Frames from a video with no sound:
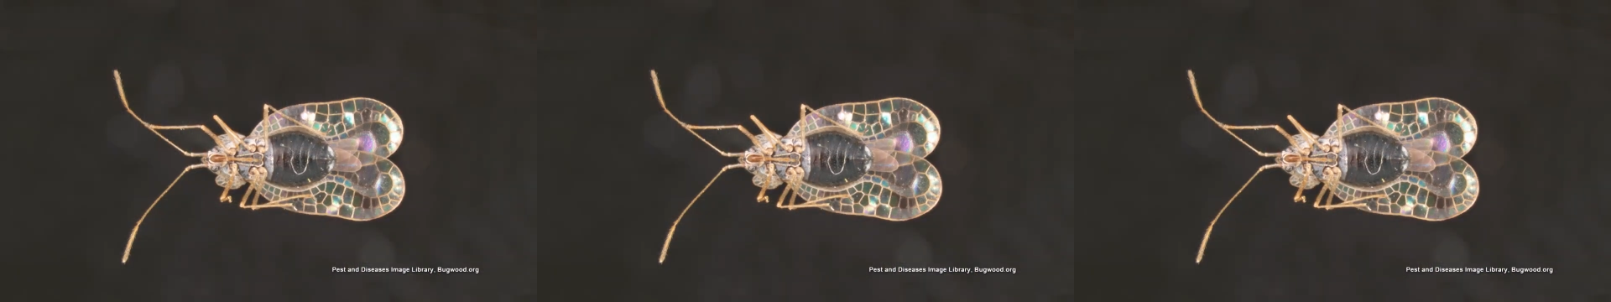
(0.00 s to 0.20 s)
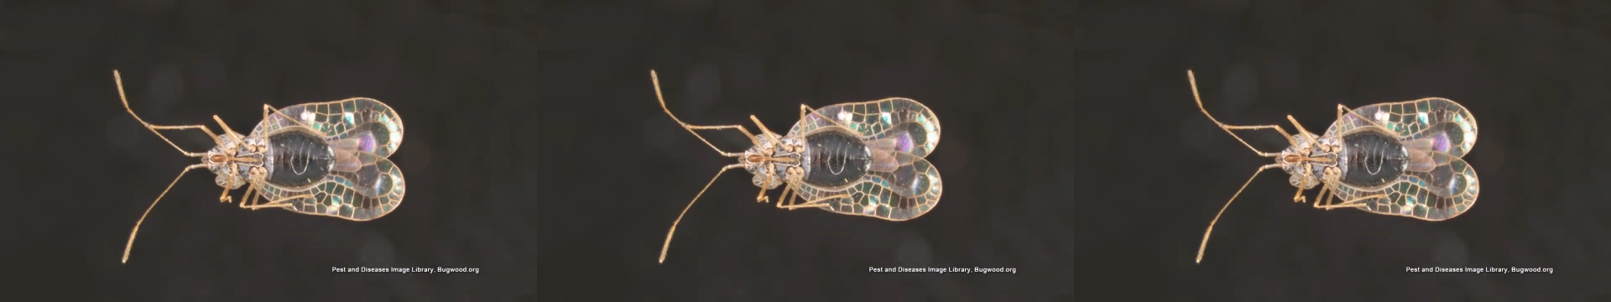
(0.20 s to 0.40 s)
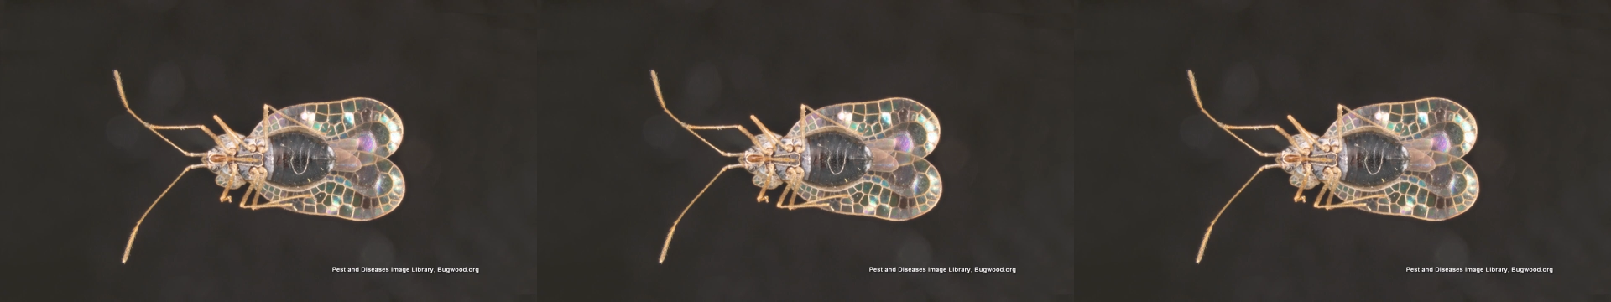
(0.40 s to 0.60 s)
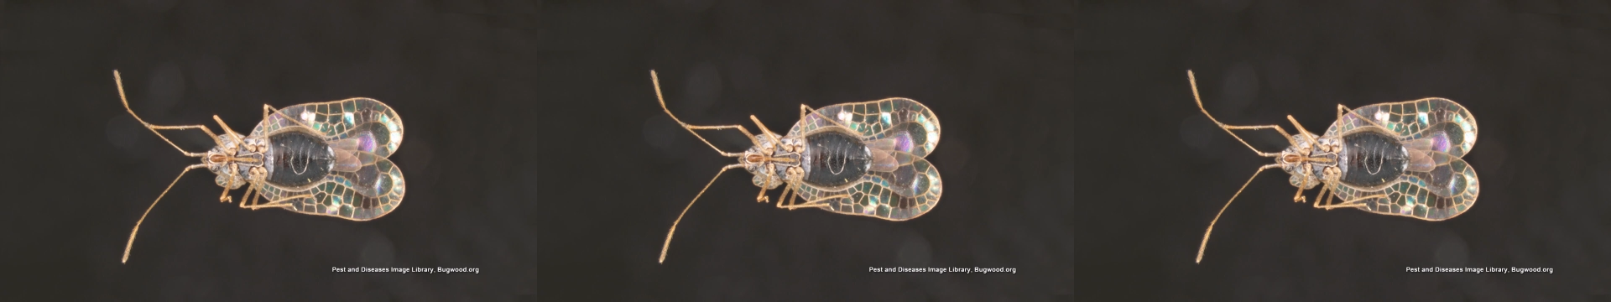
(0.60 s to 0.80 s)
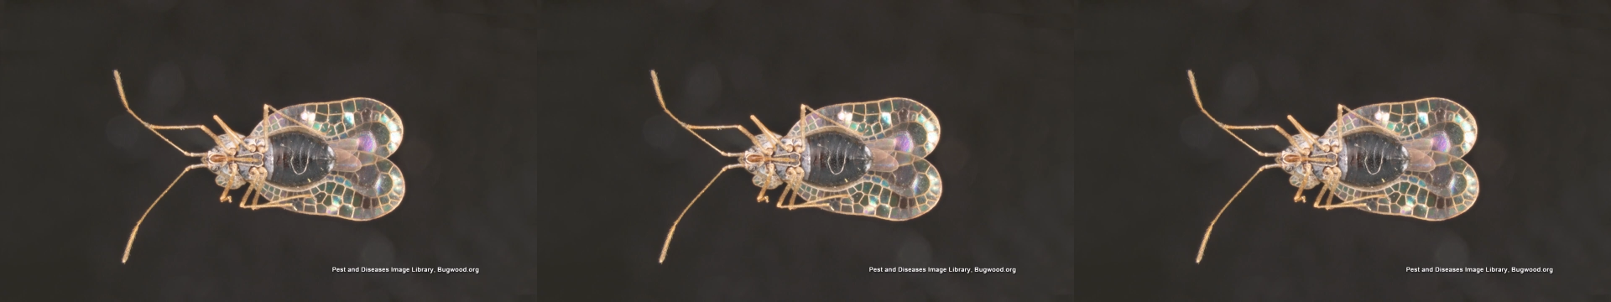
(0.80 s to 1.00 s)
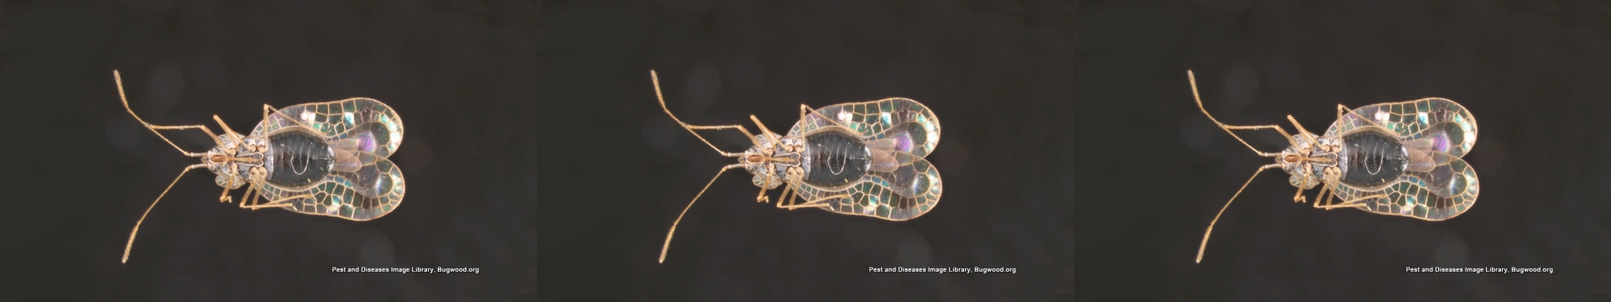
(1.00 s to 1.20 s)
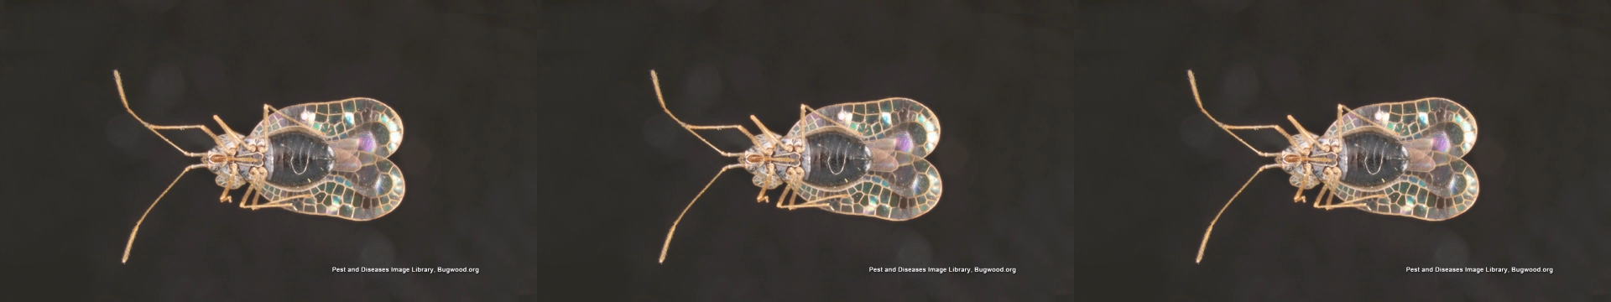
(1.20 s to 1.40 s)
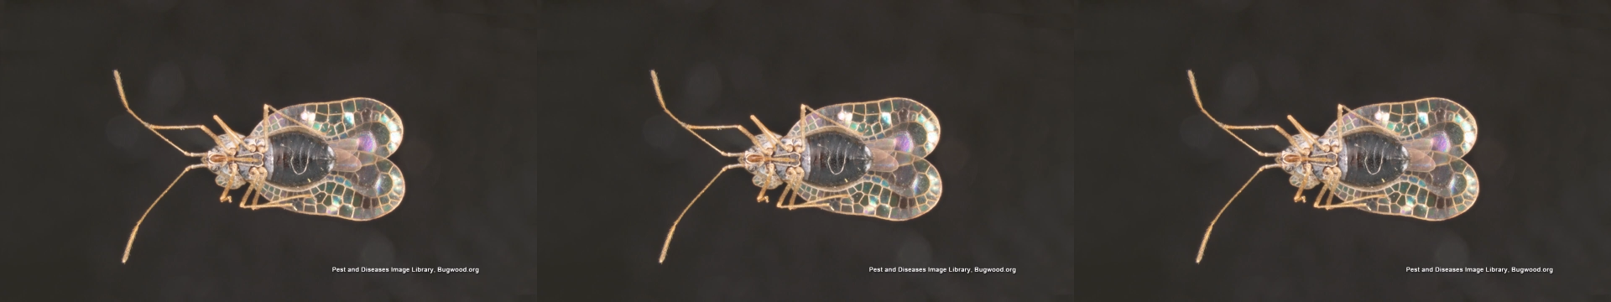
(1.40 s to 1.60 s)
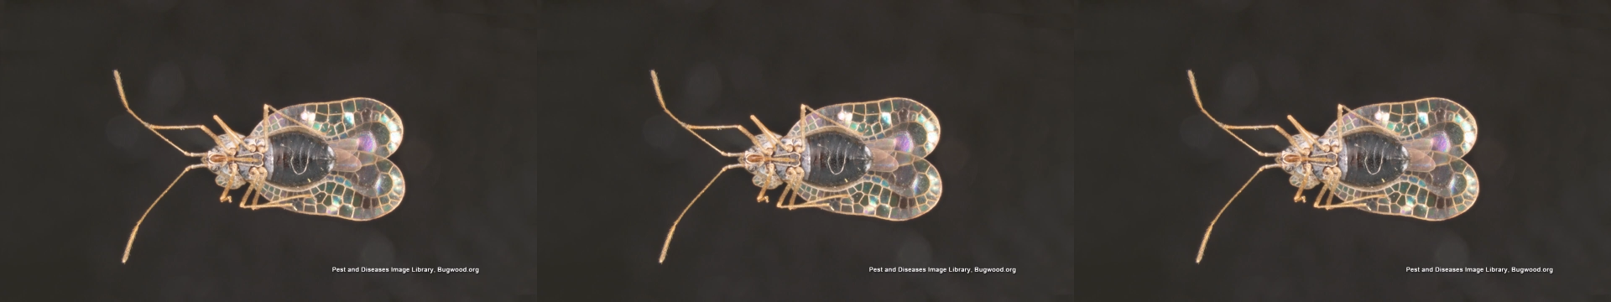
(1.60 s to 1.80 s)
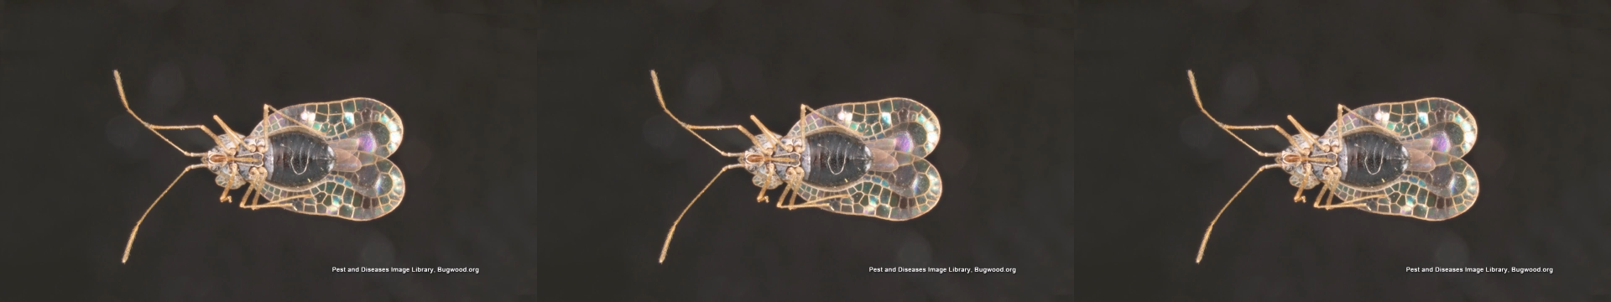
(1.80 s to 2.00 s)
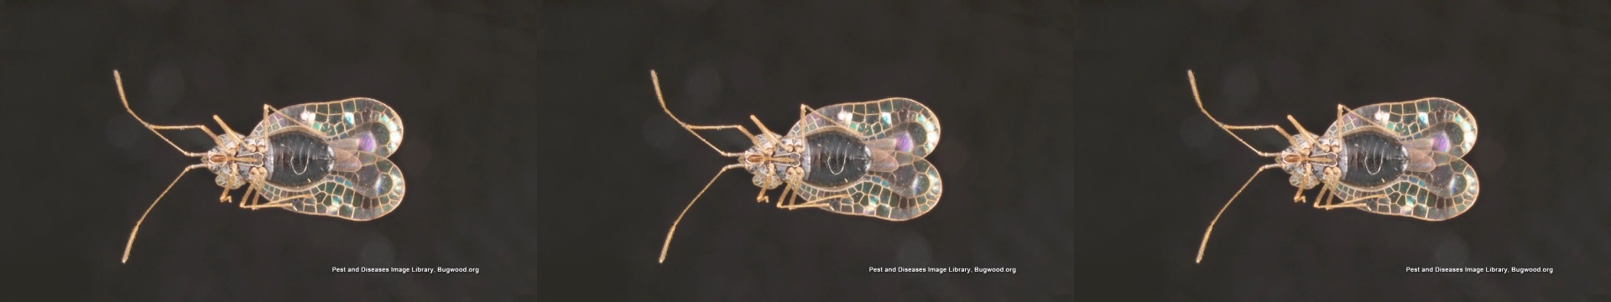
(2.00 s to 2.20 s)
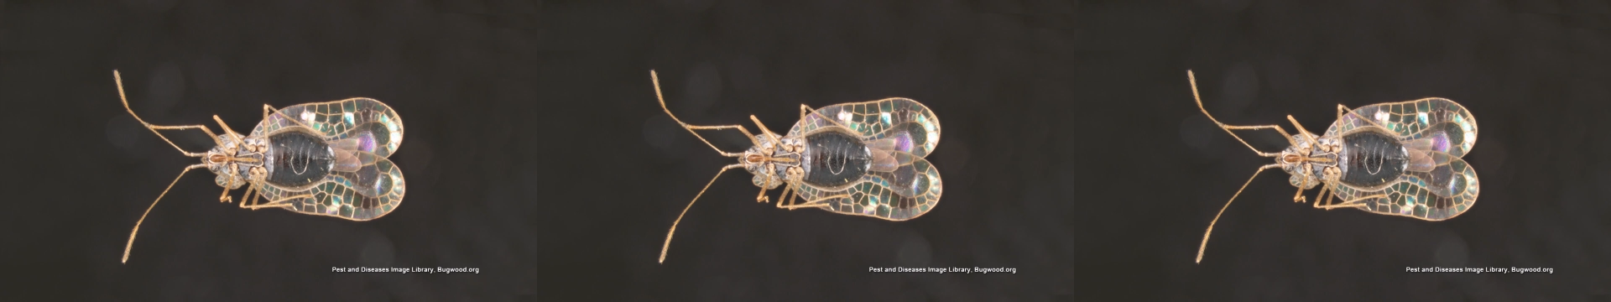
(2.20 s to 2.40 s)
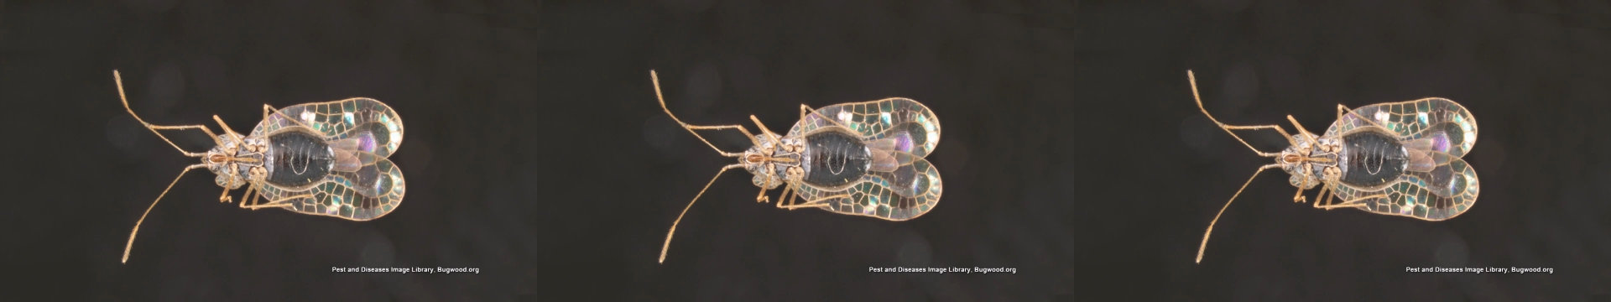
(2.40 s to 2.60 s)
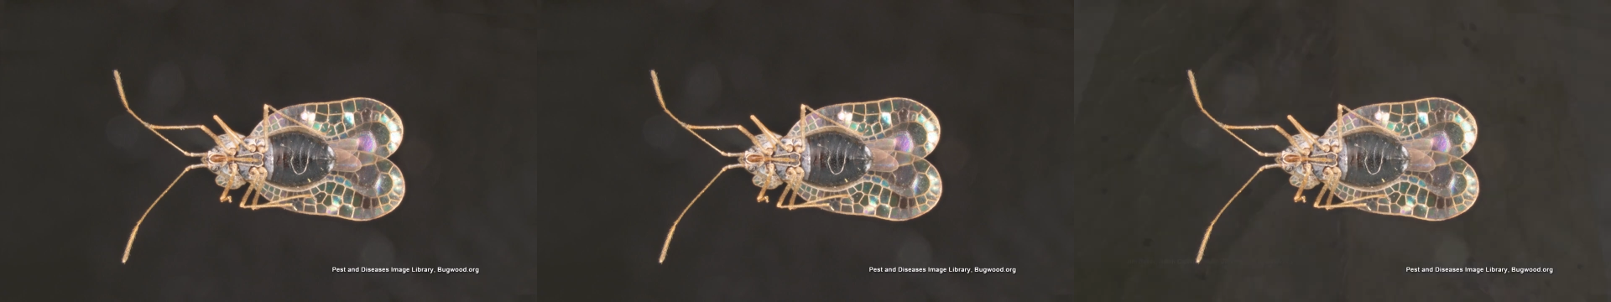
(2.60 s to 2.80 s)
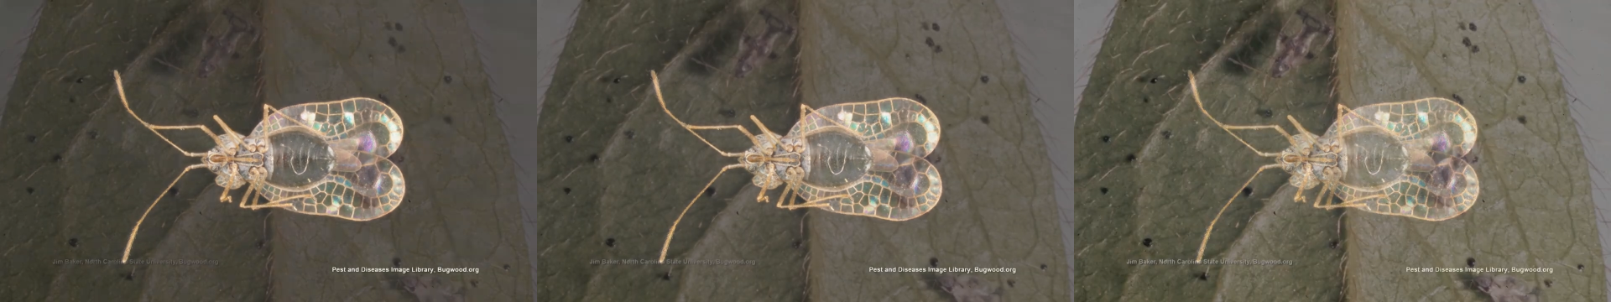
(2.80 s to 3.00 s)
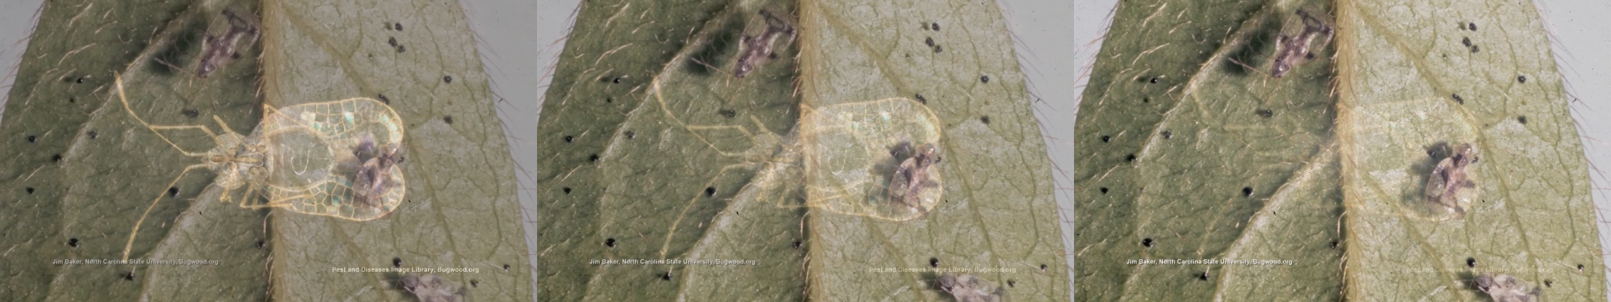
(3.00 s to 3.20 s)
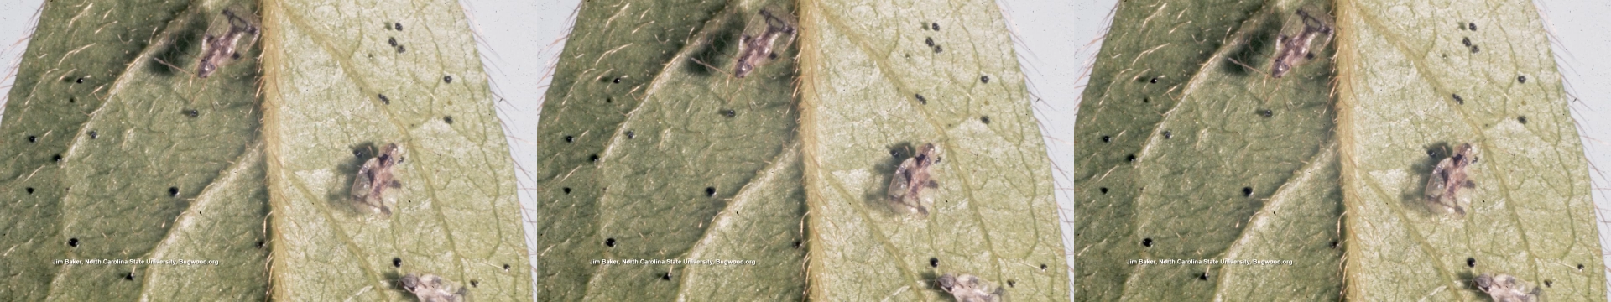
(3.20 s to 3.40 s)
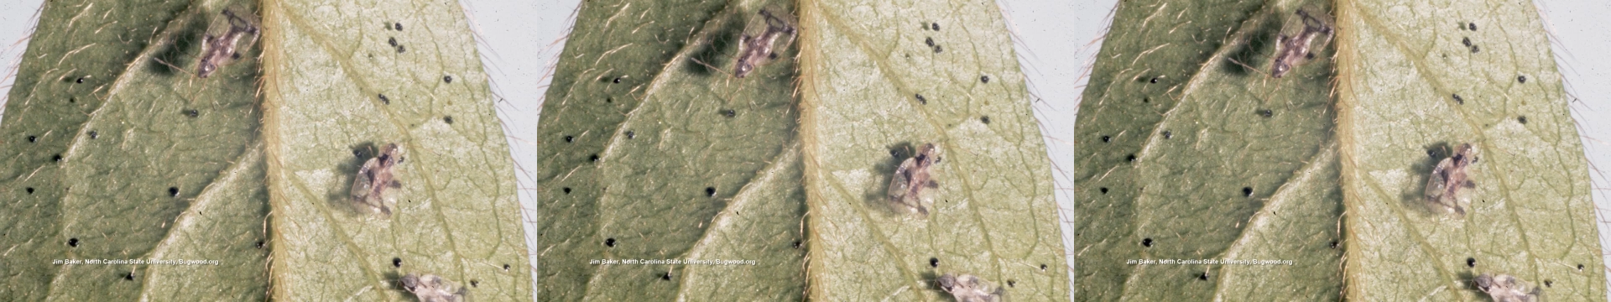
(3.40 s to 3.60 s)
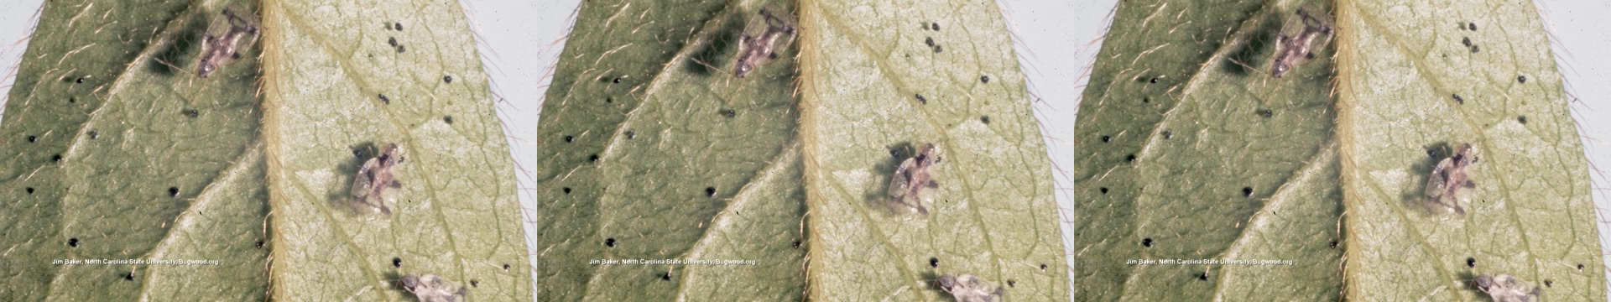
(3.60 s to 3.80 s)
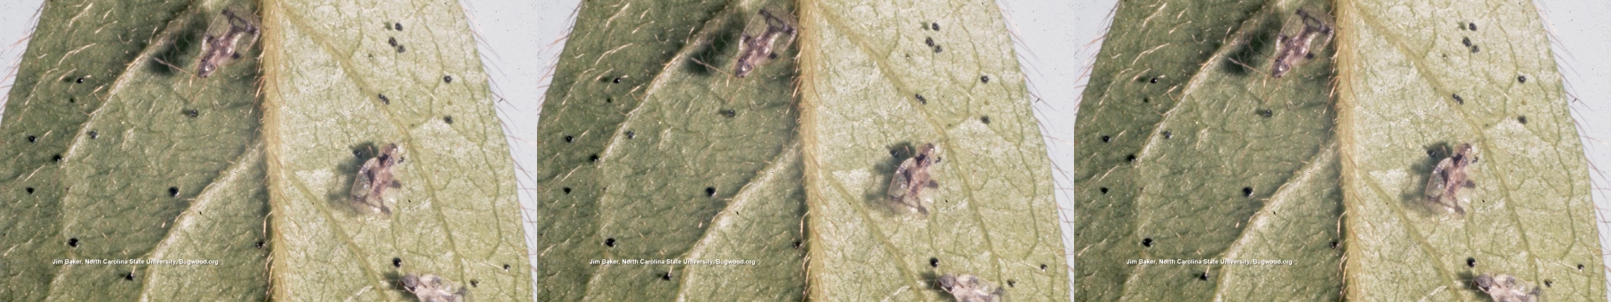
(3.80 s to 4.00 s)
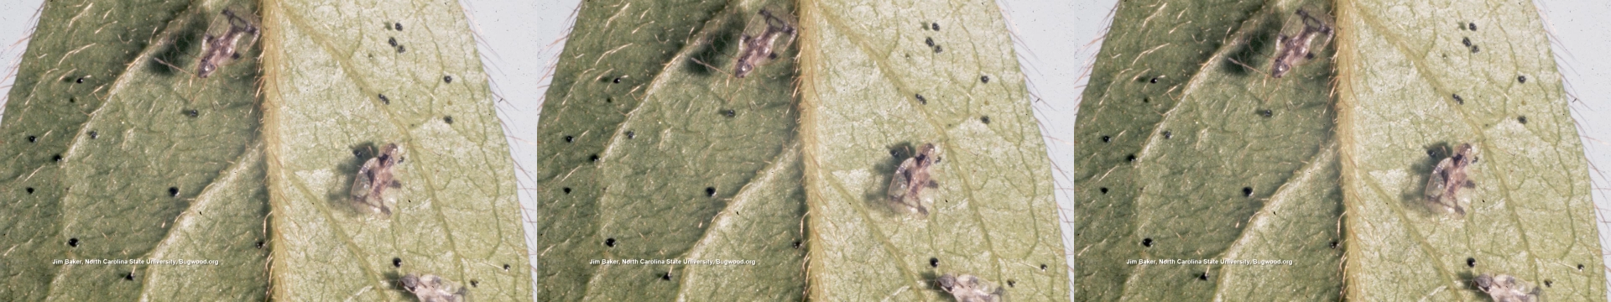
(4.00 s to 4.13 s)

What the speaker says: Nobody's mouth can be seen.